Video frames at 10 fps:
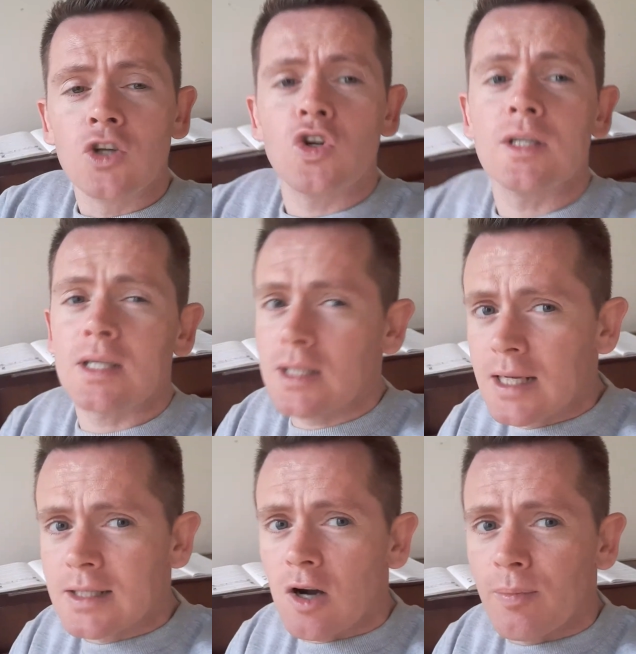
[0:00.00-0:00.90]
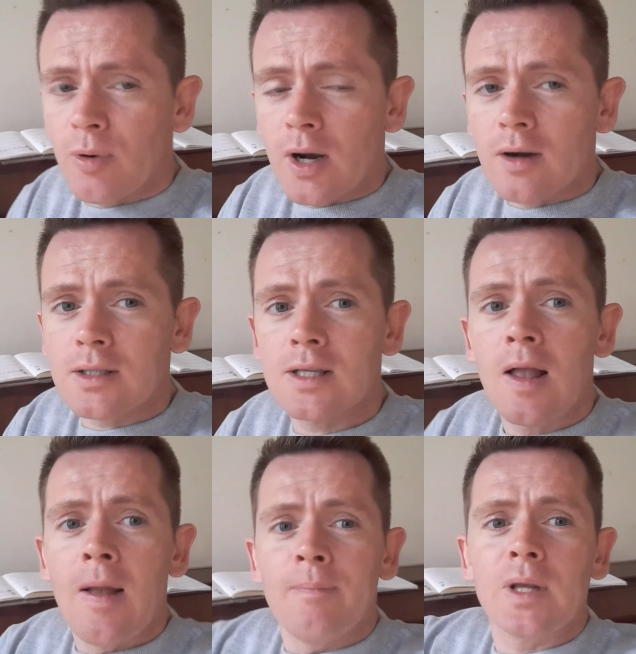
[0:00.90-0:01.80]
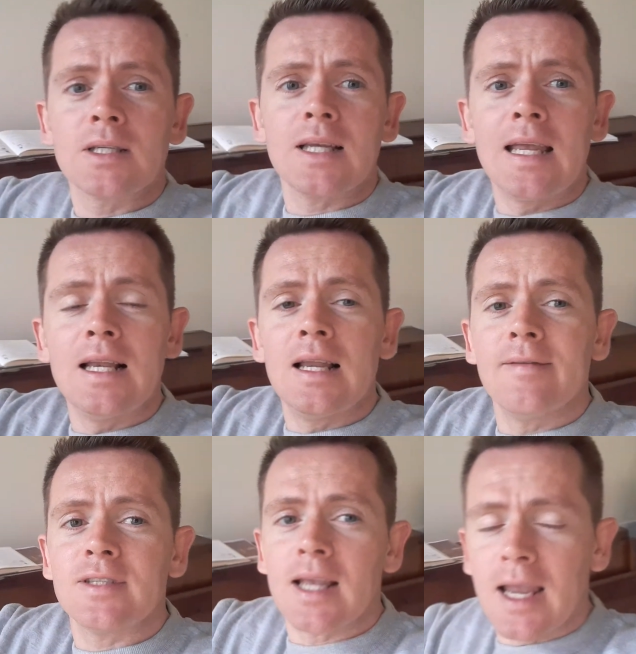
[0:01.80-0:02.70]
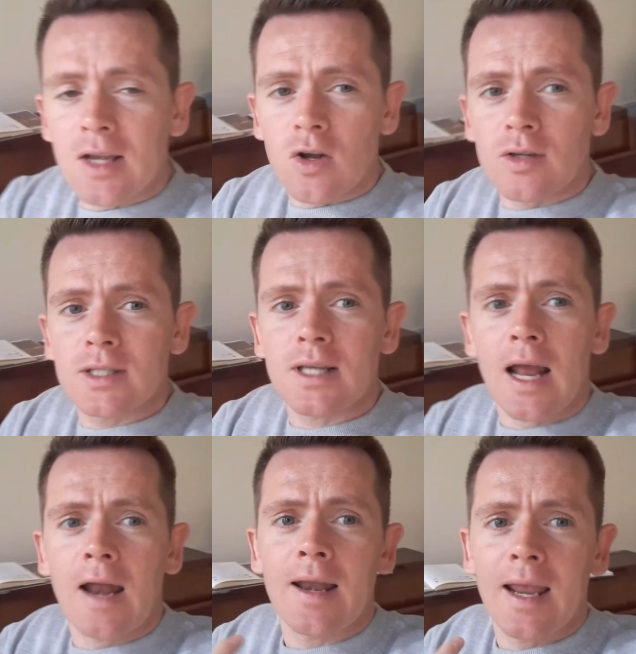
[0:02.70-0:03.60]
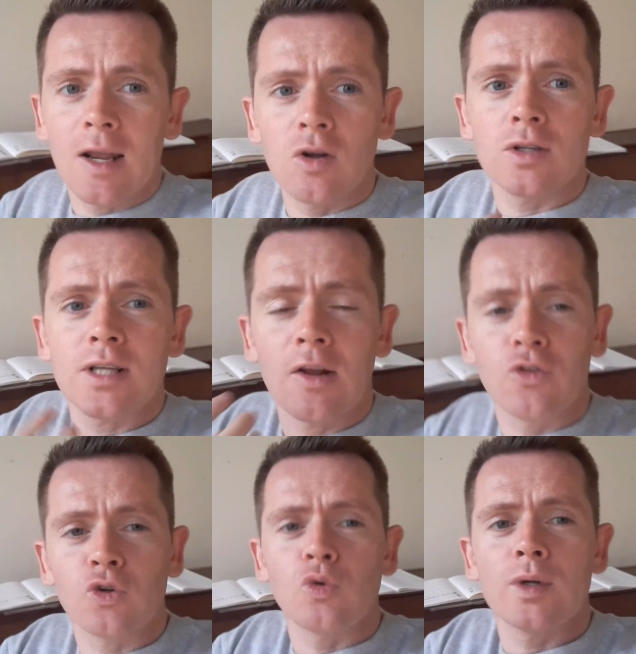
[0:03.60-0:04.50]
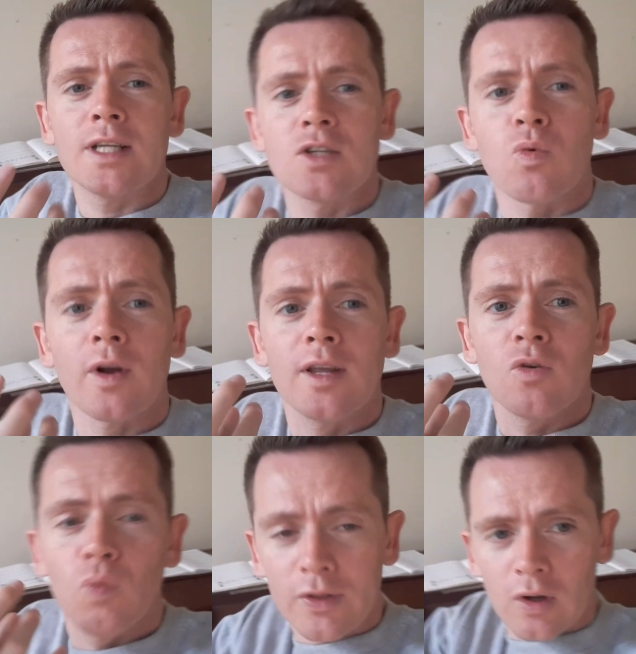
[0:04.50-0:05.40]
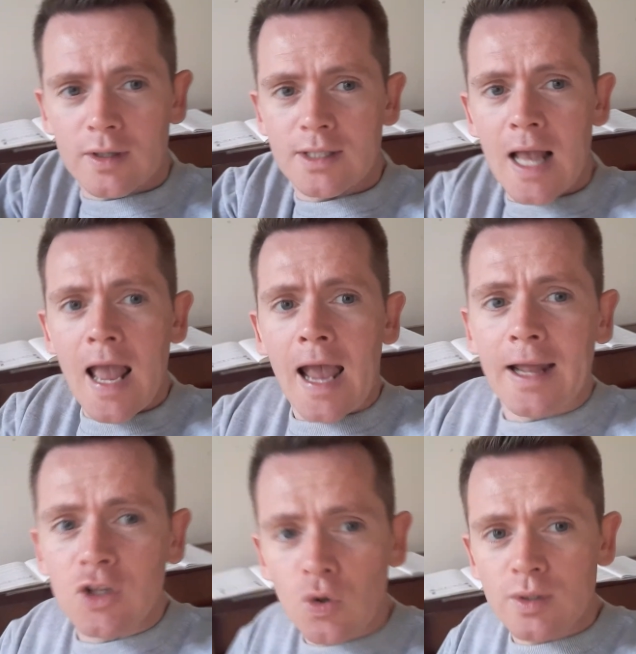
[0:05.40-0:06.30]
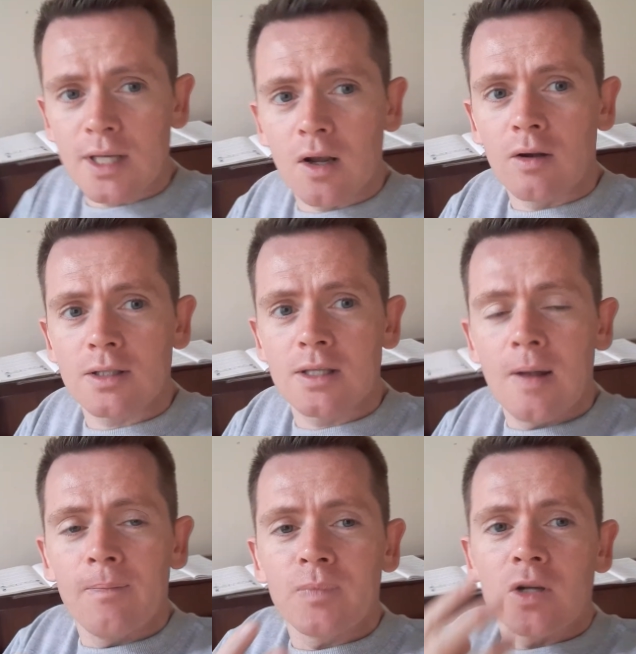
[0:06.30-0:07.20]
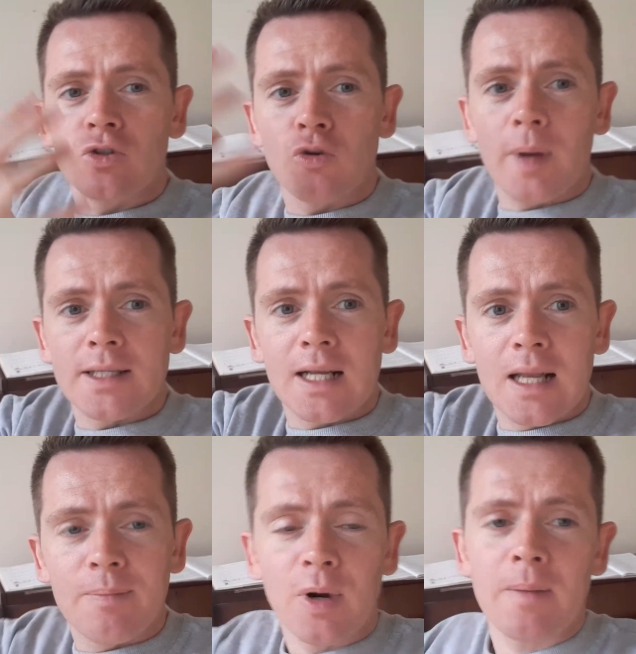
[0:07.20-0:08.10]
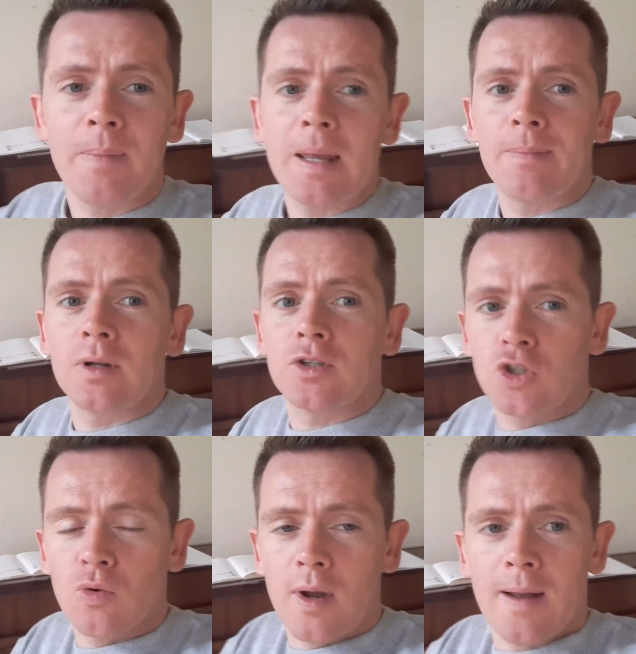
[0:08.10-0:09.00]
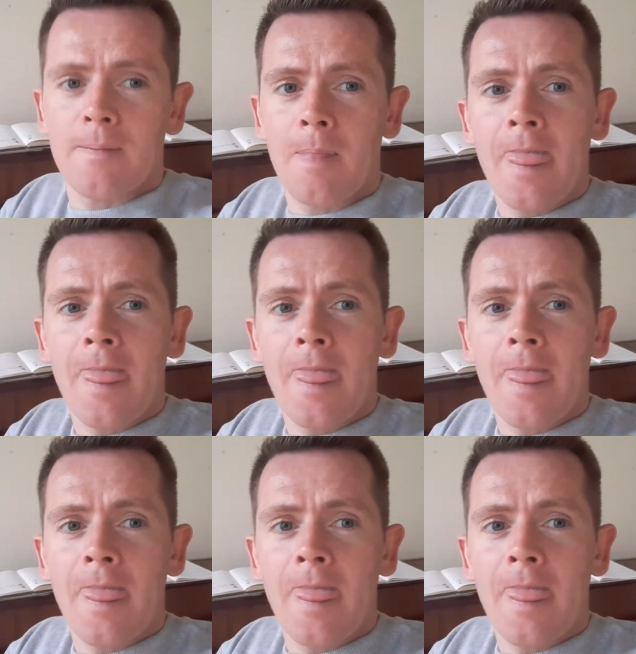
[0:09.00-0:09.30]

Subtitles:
Jesus needs our prayers because he lives in us and through us, he's working with us and using us to basically bring people to him.